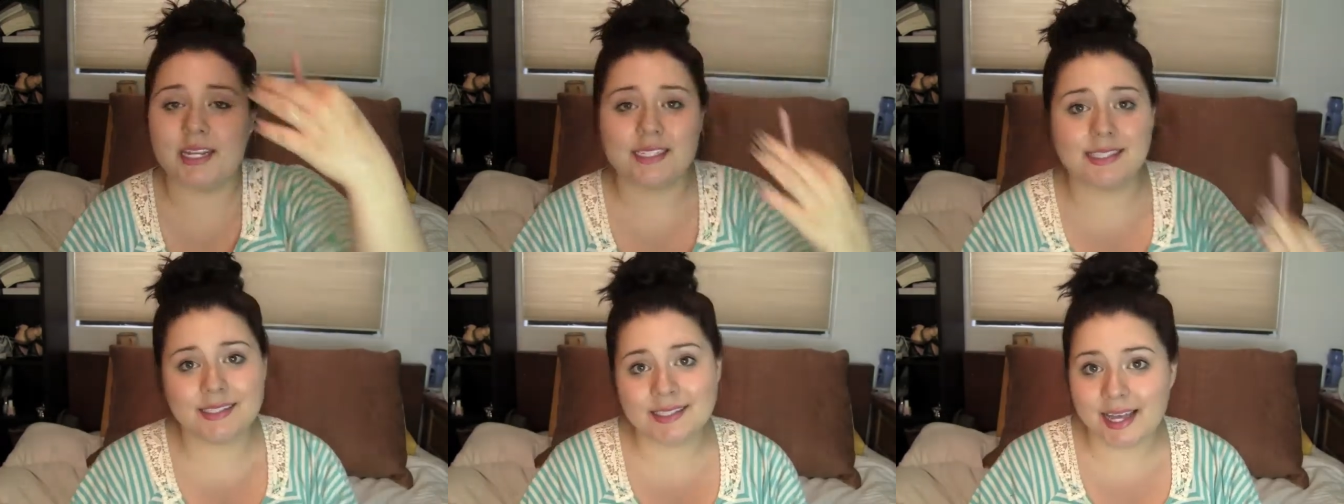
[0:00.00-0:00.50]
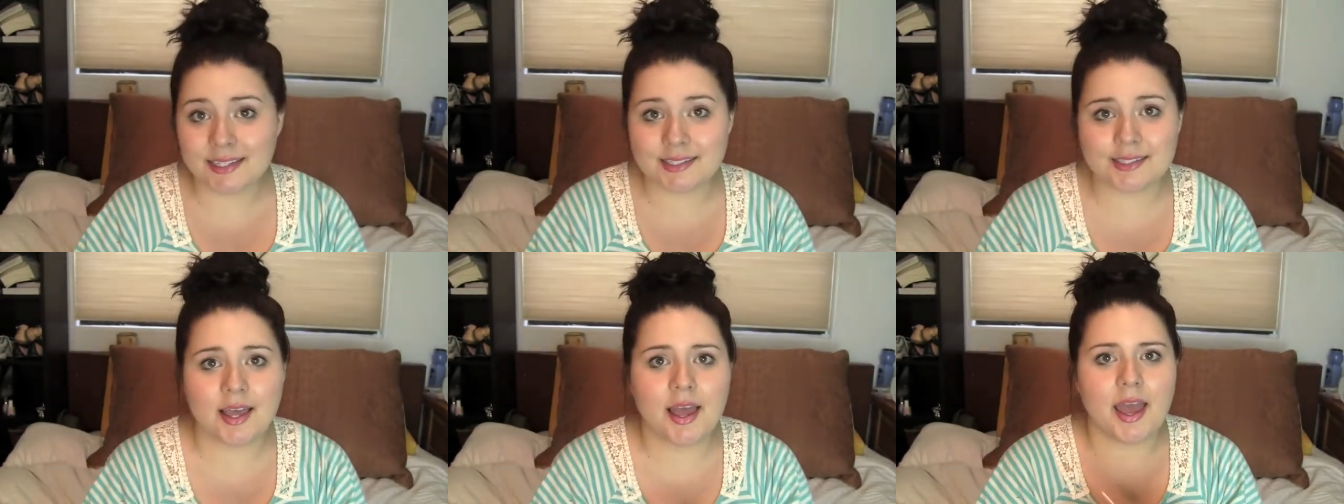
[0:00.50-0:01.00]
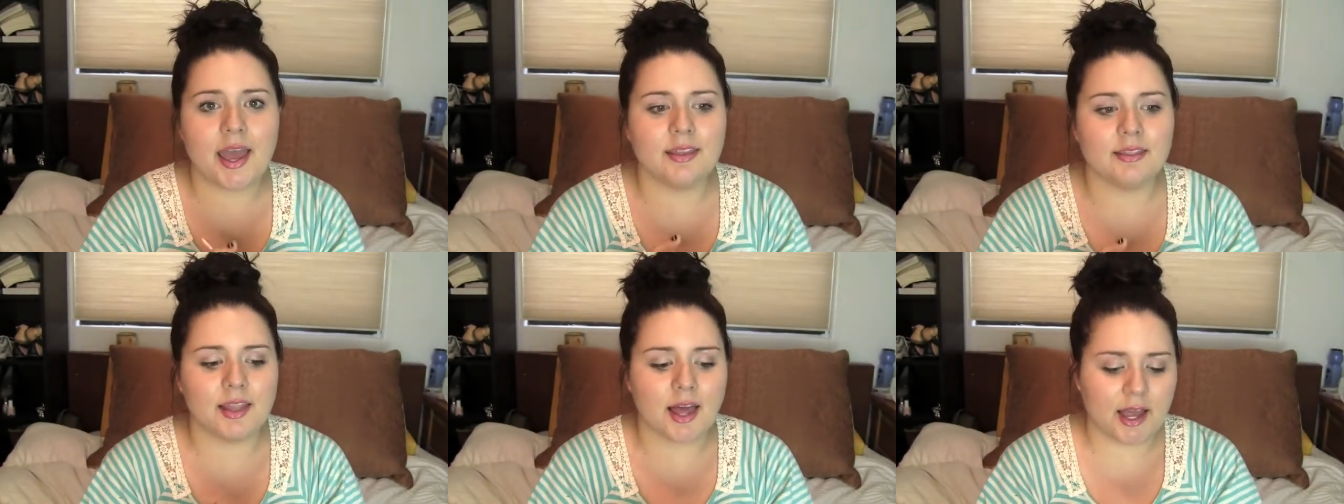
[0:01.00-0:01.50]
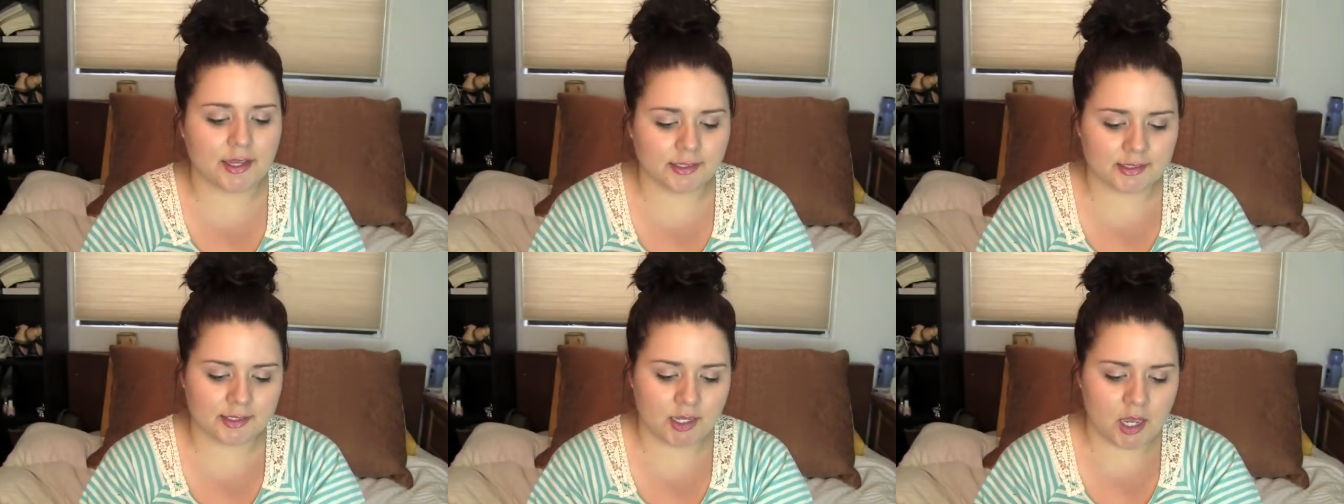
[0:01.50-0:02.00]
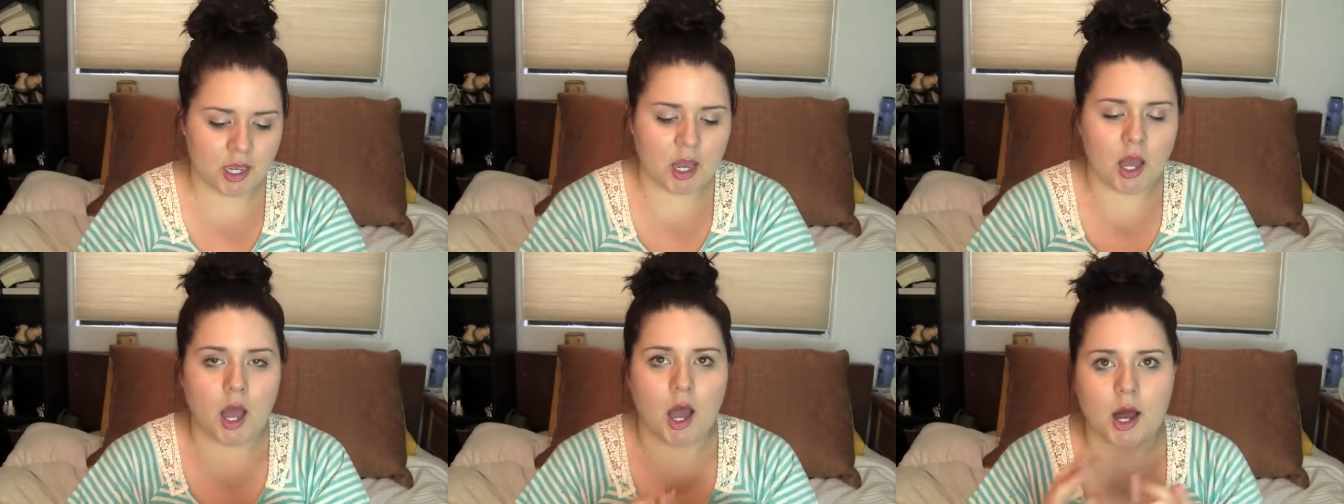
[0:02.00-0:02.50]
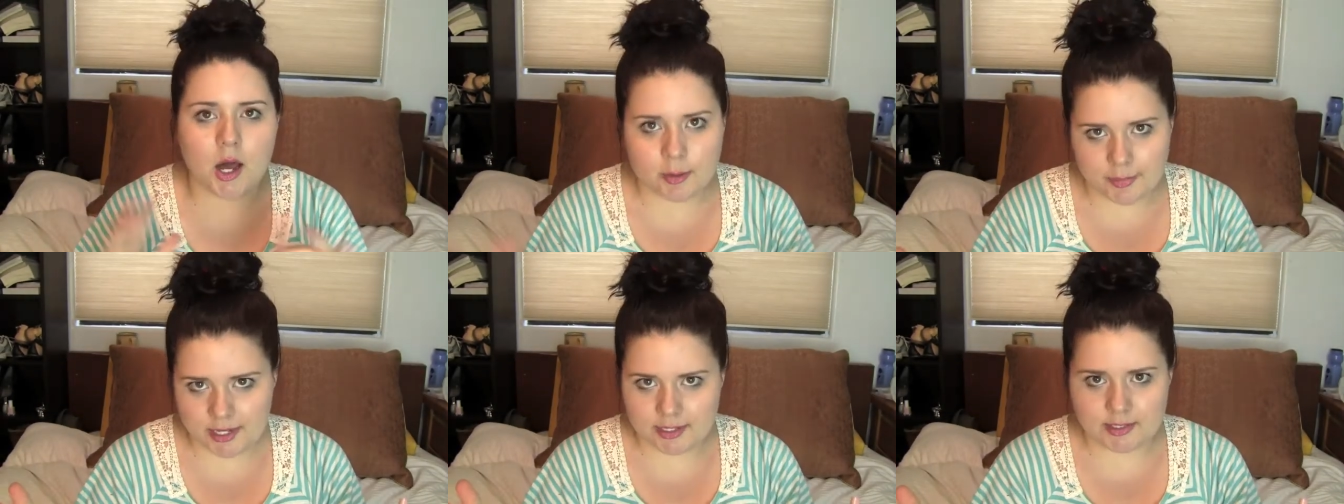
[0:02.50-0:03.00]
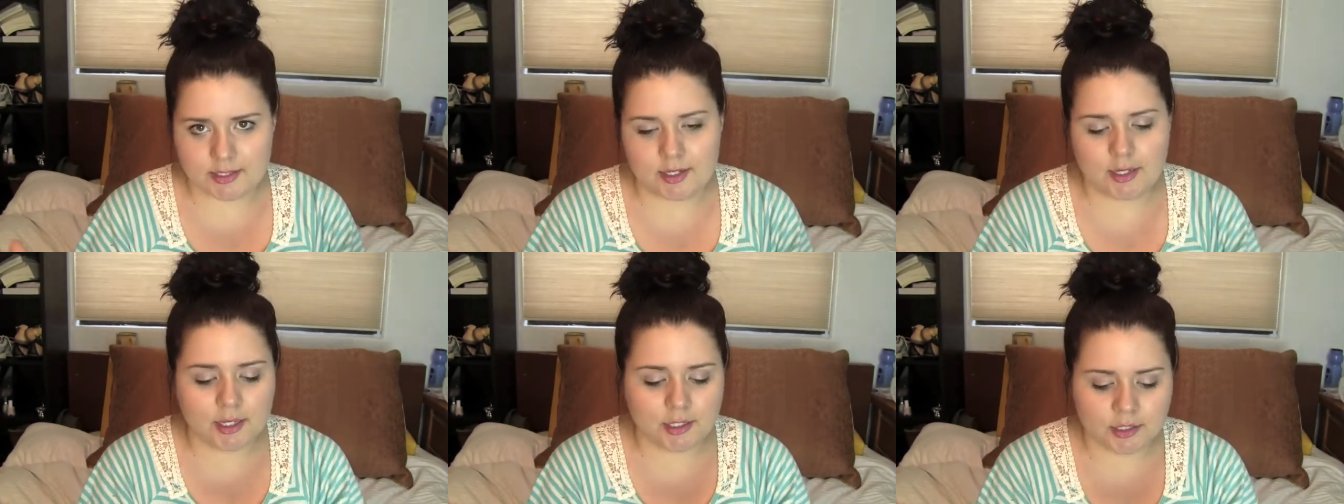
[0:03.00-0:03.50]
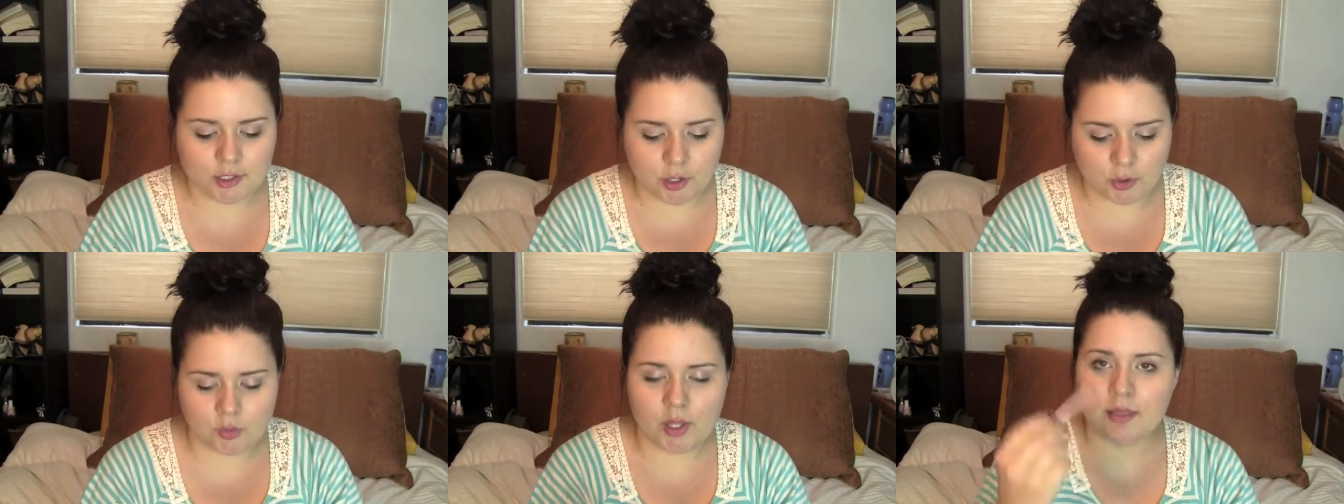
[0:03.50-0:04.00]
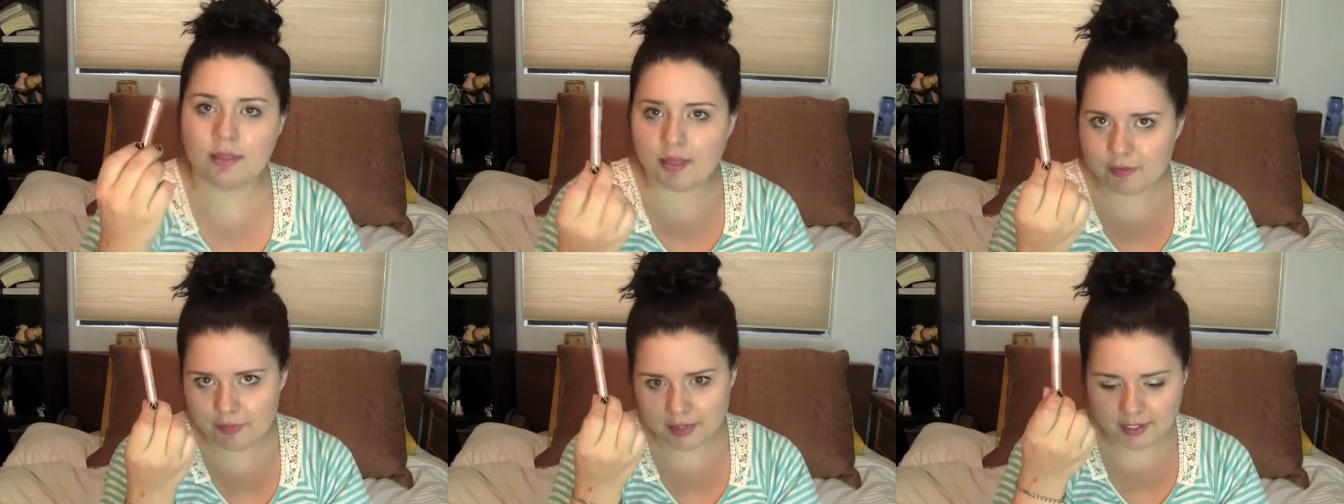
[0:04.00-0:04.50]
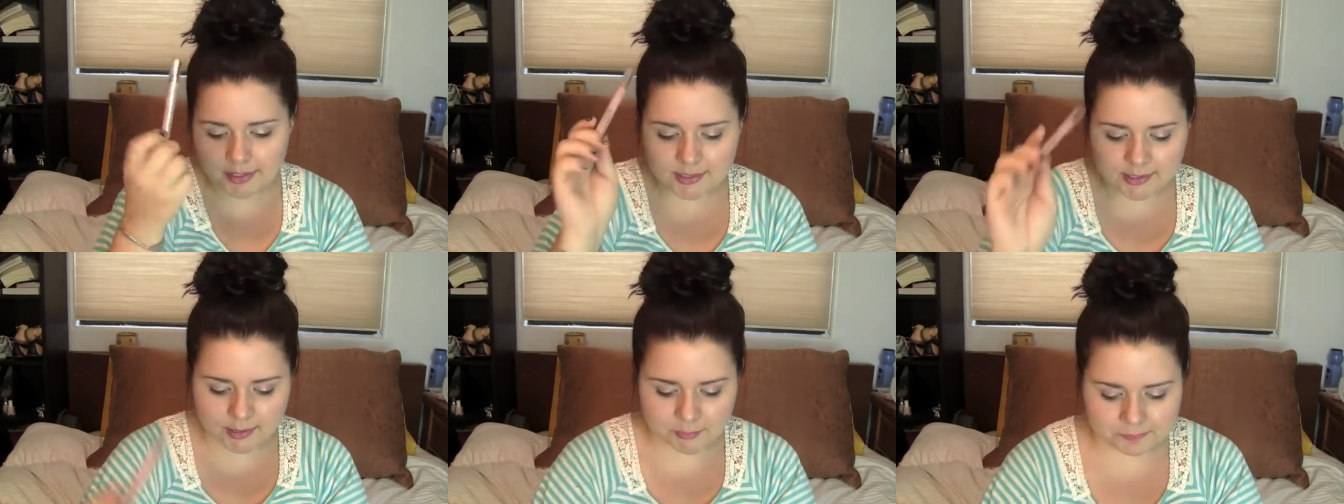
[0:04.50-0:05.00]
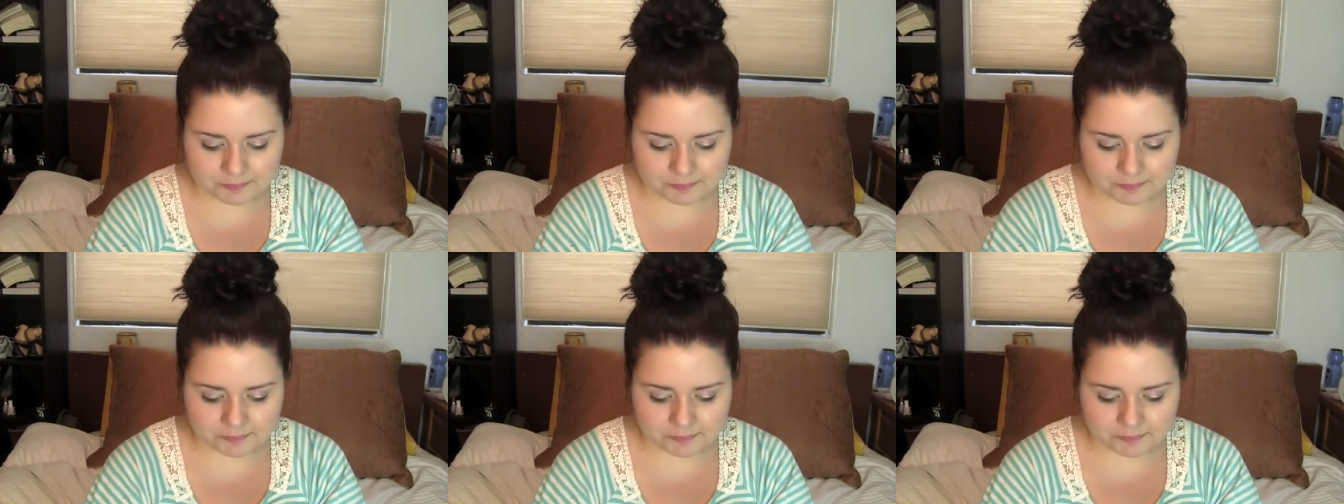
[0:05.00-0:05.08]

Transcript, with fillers: it sets and lasts amazing. So love this.